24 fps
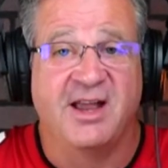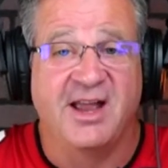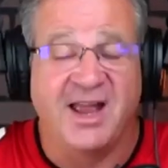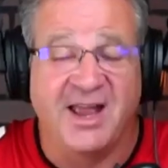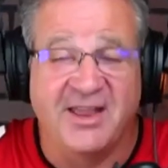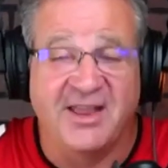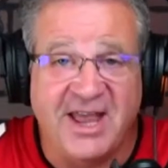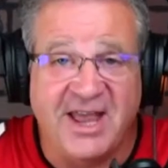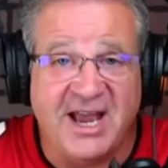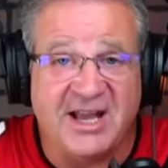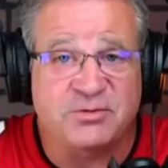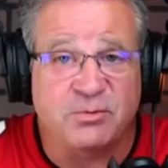
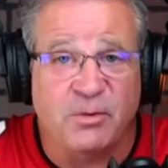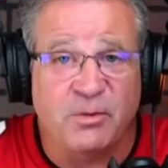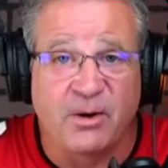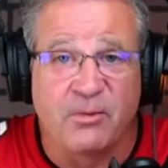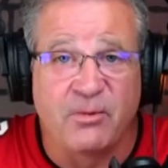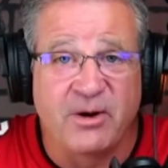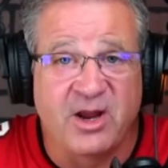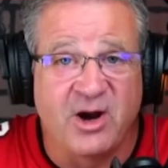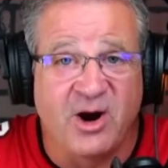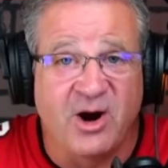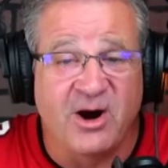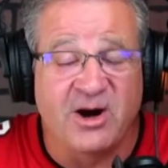And that's where
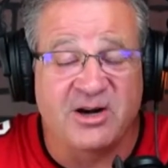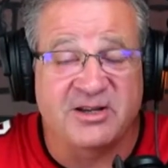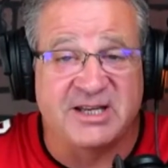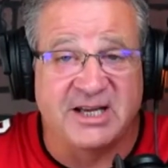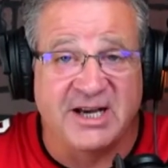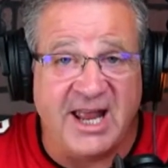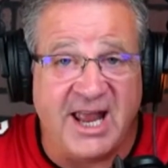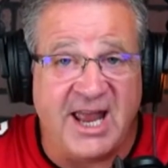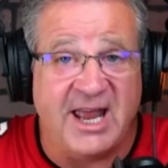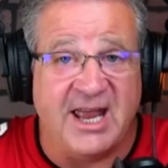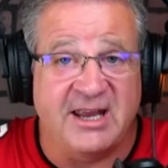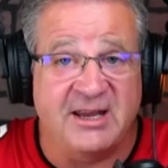we are
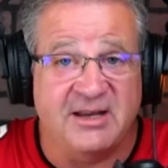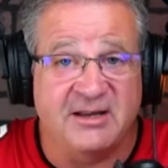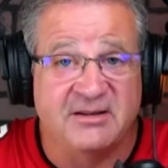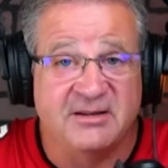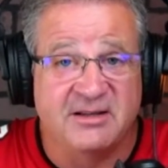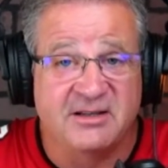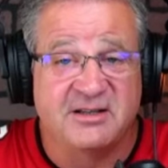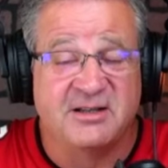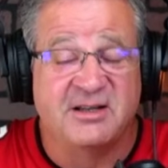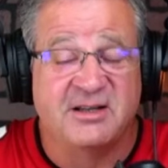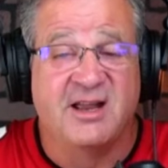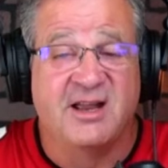today.
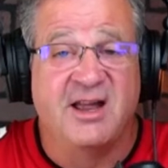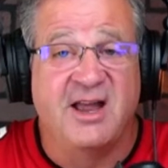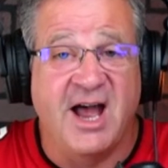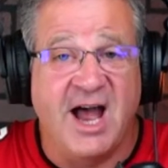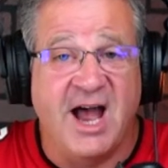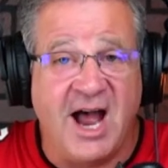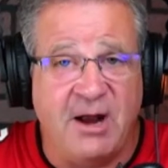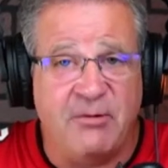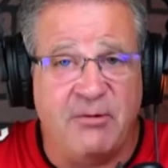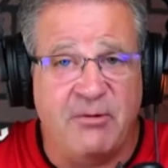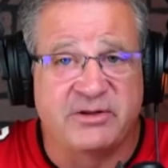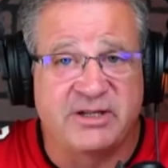
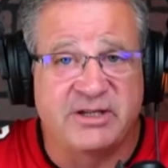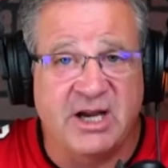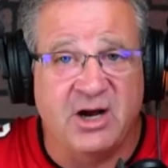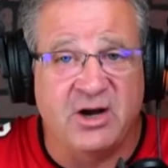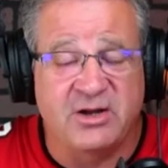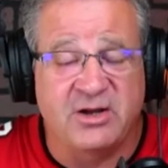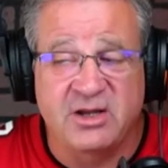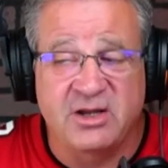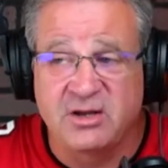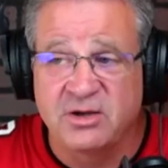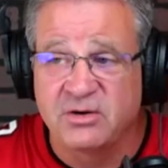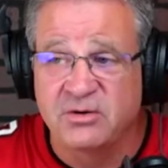I will tell
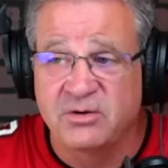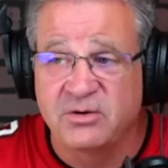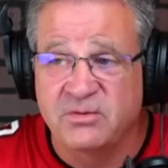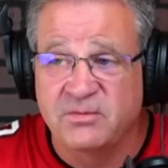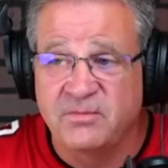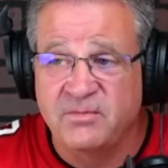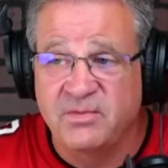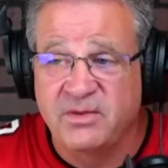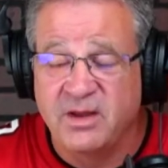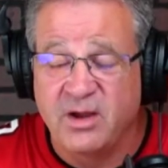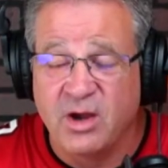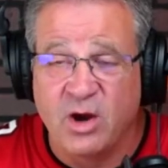you,
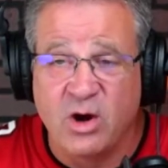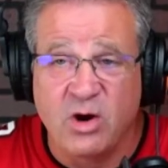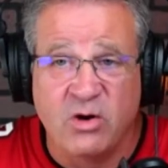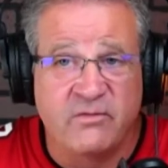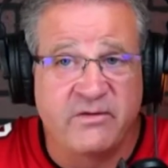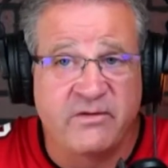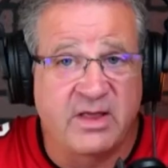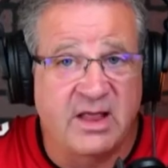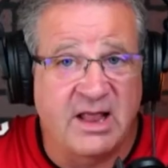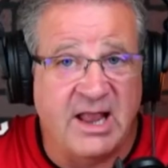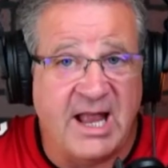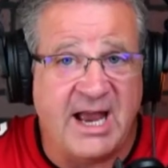over
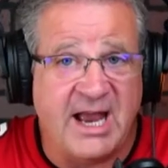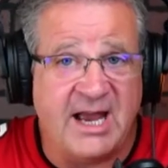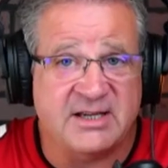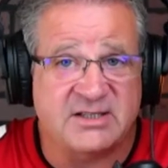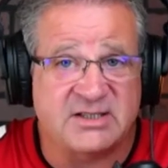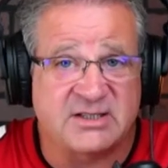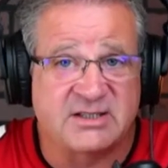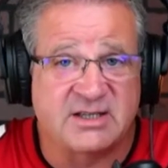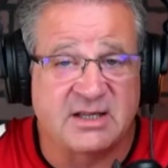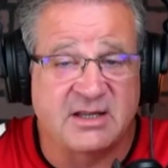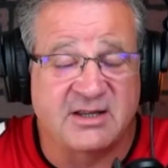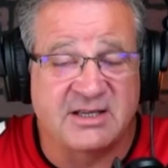
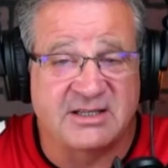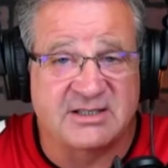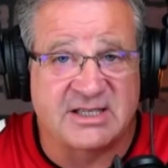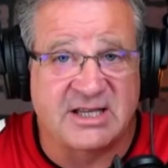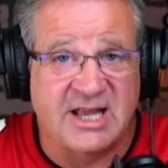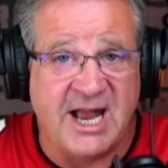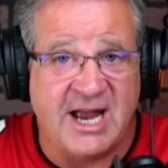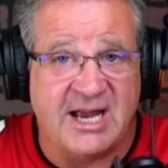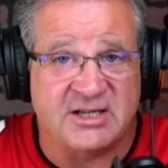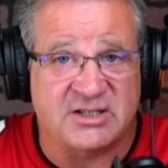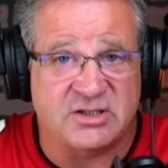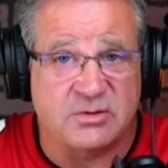this
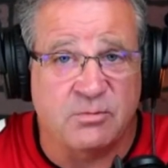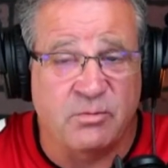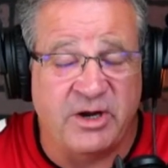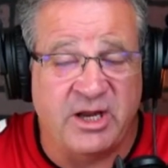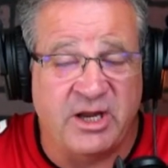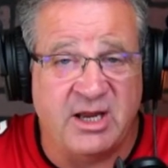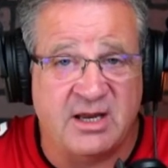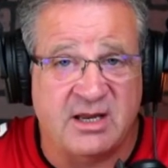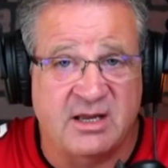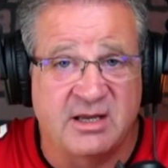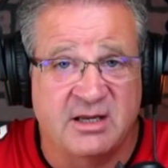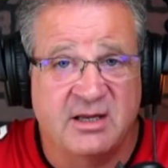last
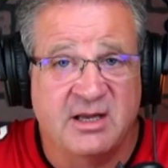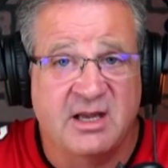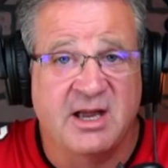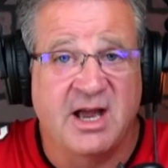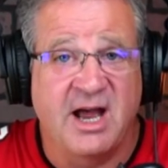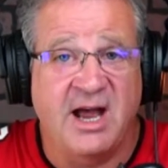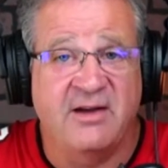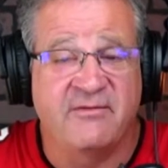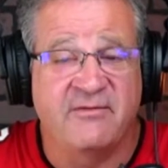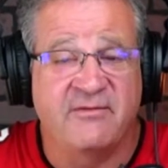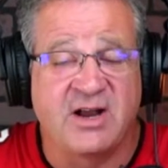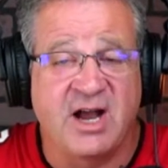week,
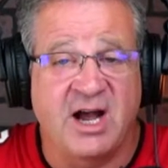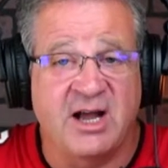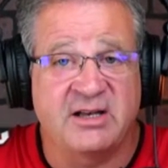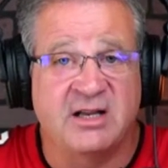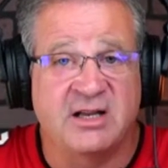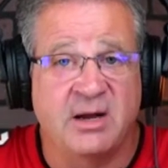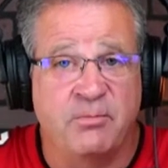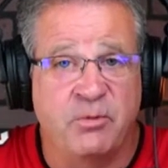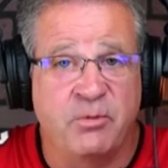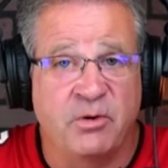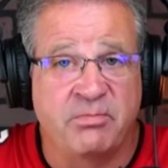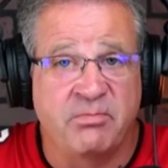I've gotten
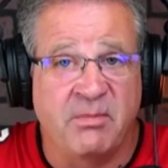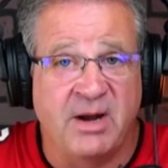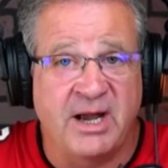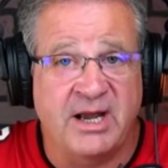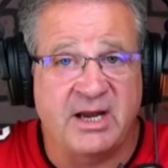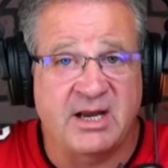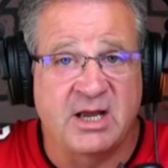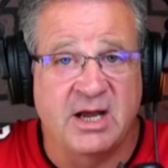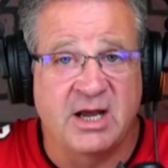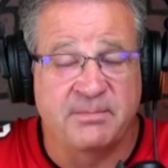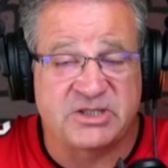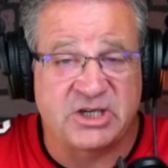up with my
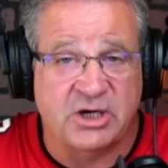cups